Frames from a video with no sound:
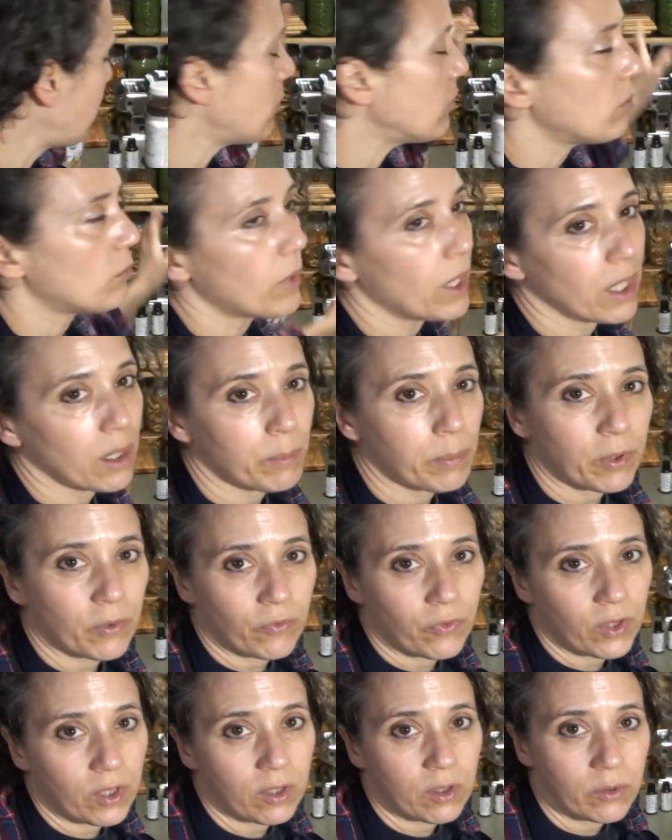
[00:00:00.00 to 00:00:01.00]
don't wear
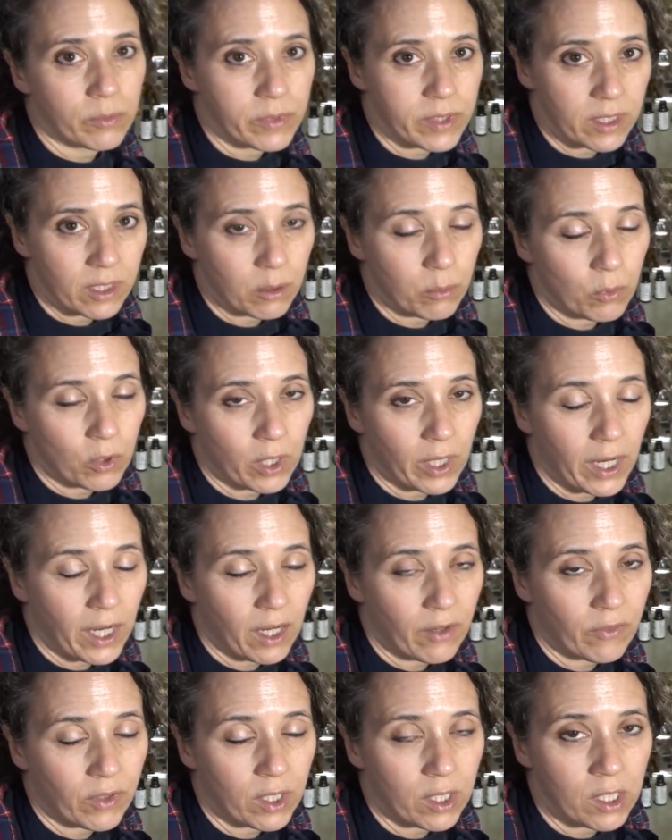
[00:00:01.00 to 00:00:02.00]
perfumes anymore. I
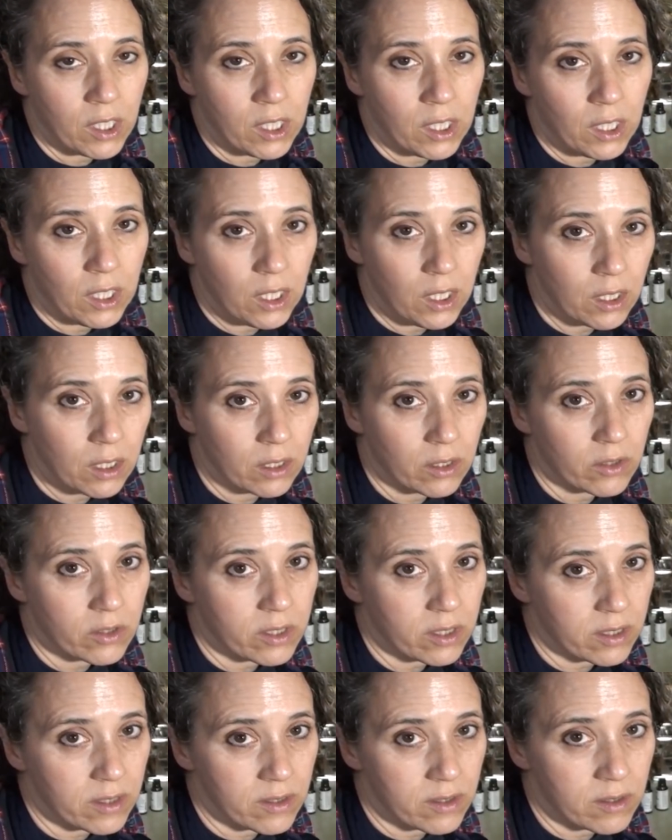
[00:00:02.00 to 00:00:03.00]
haven't in years,
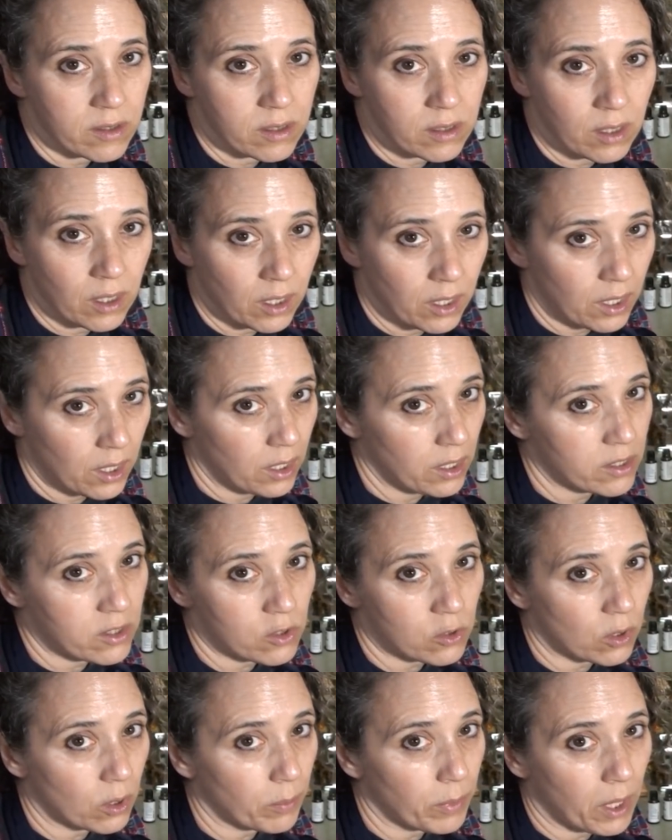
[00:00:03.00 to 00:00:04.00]
because any
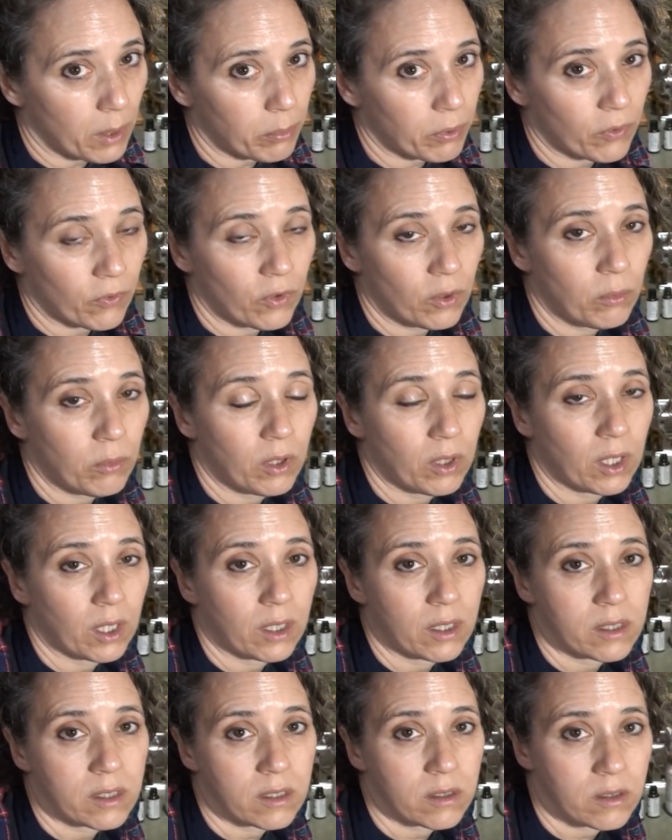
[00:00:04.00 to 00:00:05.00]
store-bought perfume you get
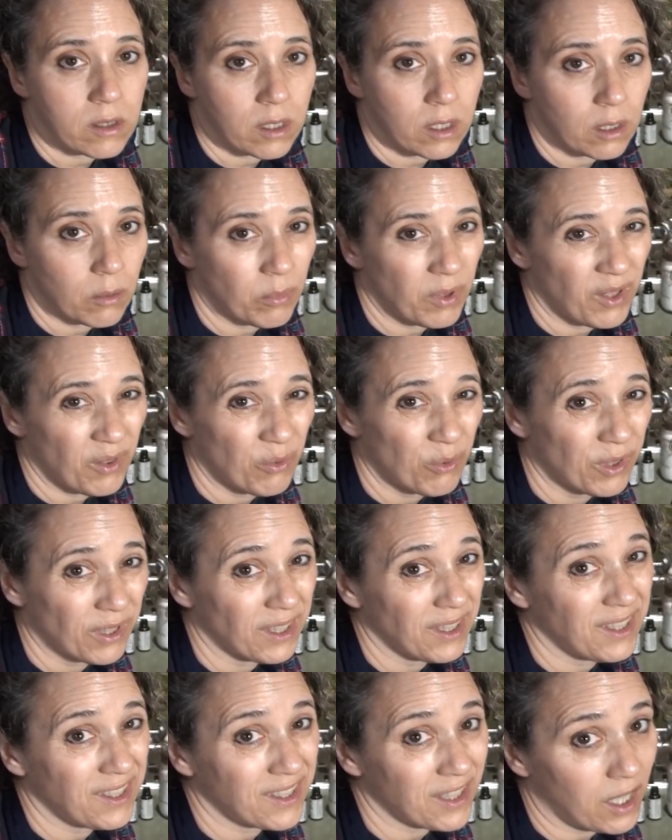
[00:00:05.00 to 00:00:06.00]
is just going to be
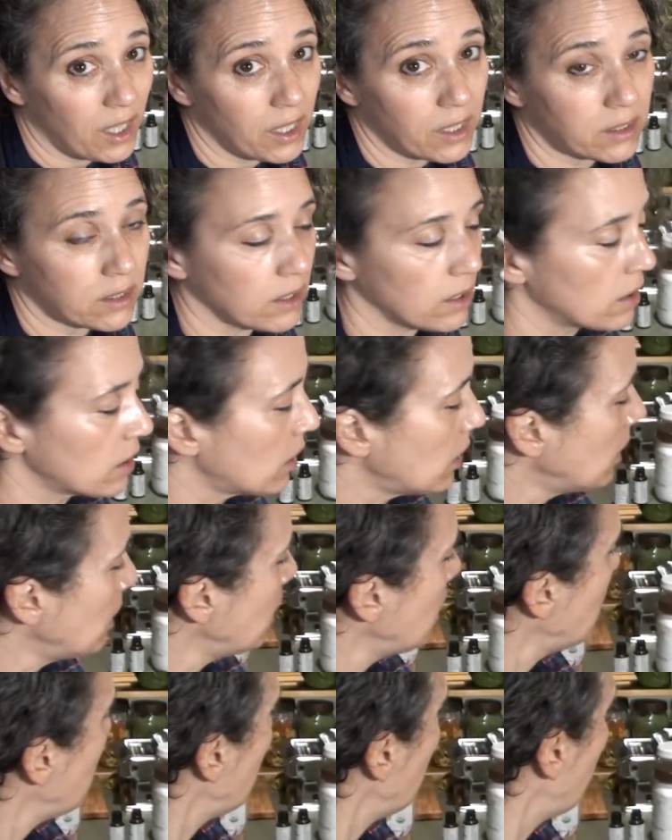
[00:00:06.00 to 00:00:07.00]
really toxic.
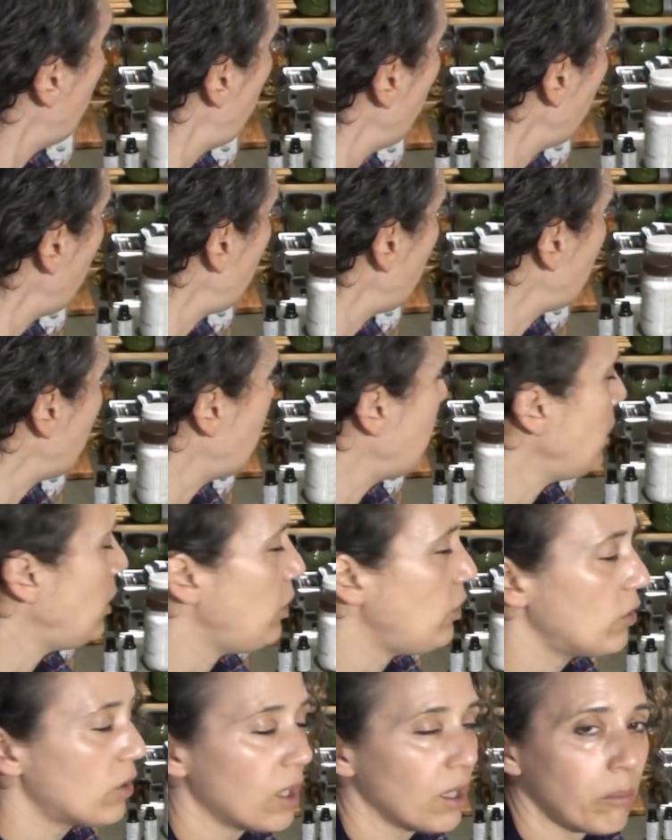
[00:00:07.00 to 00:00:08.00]
But
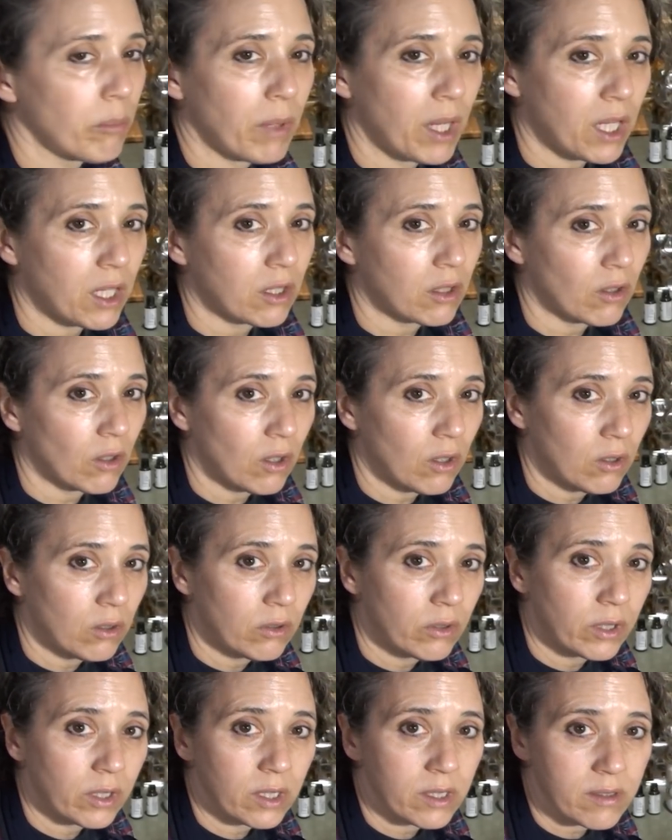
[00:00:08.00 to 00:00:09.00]
you can make your
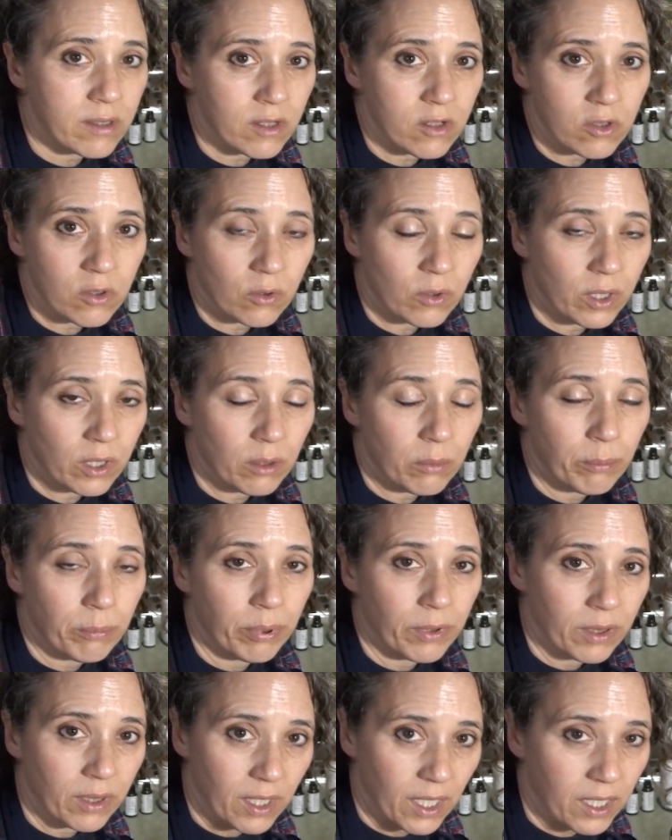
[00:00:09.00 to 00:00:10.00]
own essential oil
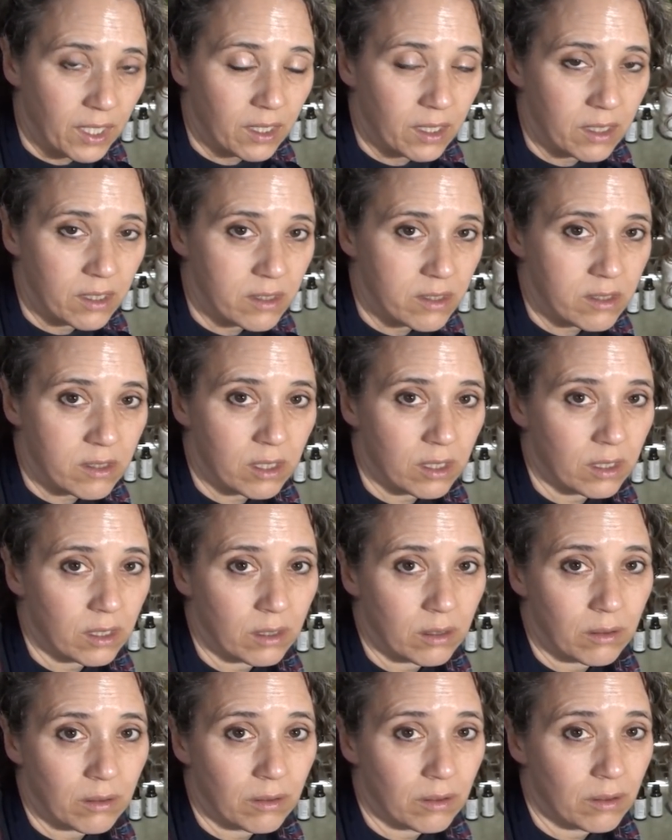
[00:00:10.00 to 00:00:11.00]
blends to,